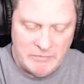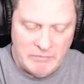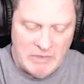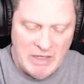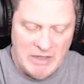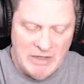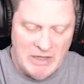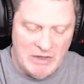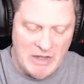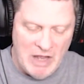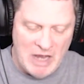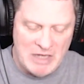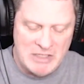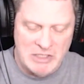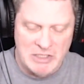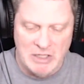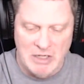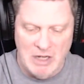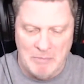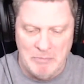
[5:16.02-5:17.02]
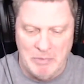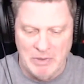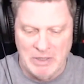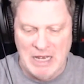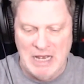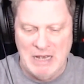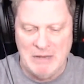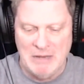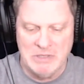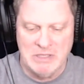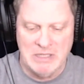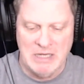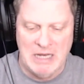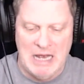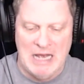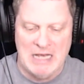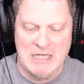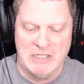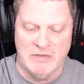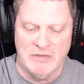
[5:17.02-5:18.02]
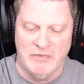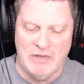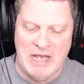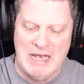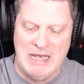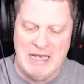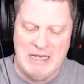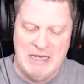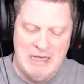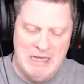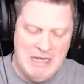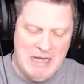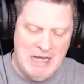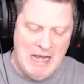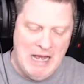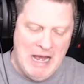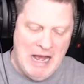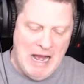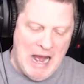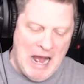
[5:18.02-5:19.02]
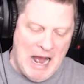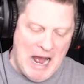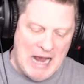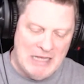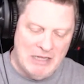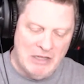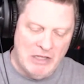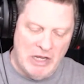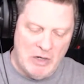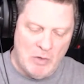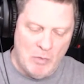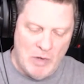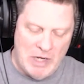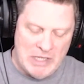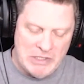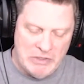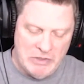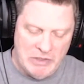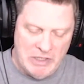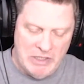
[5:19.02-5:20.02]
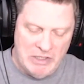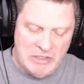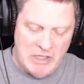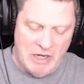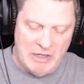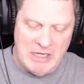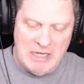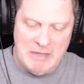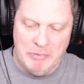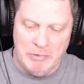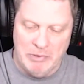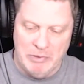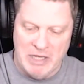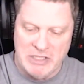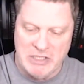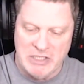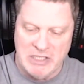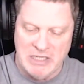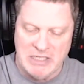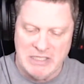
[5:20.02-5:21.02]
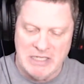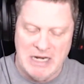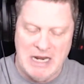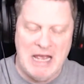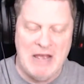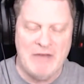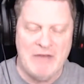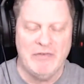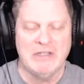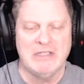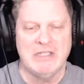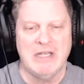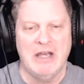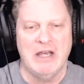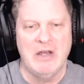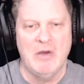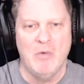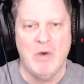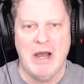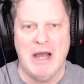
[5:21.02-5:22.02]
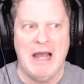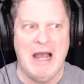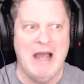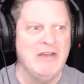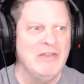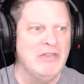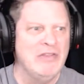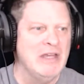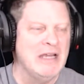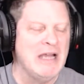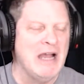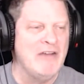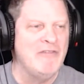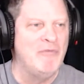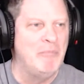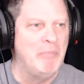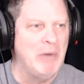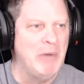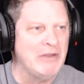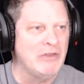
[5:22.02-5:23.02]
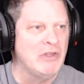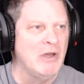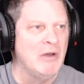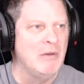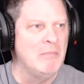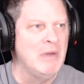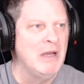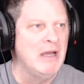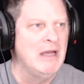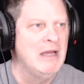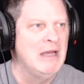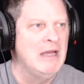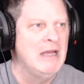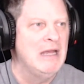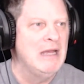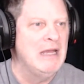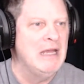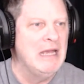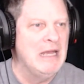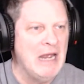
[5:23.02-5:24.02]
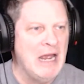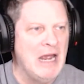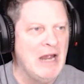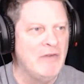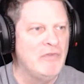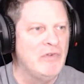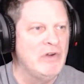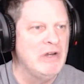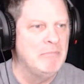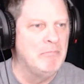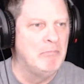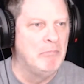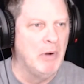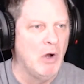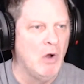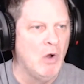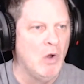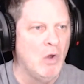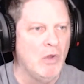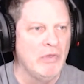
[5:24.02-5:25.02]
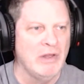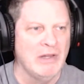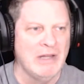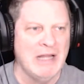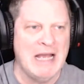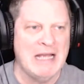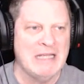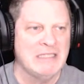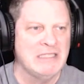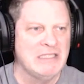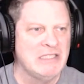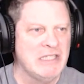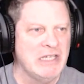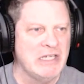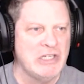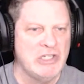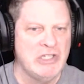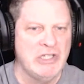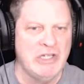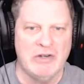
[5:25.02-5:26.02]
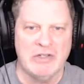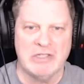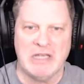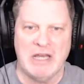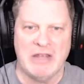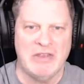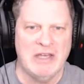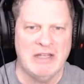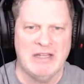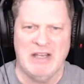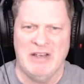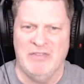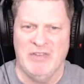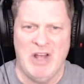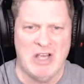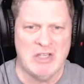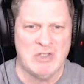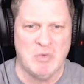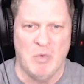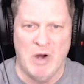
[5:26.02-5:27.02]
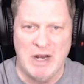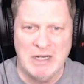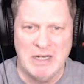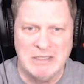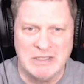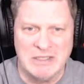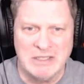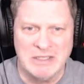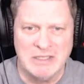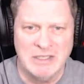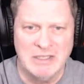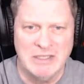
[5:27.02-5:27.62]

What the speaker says: They lost a couple games as of late. I like Western Kentucky plus 6.5. I'll tell you why. I think I've bet them in every bowl the last 6 years. I think they've lost once.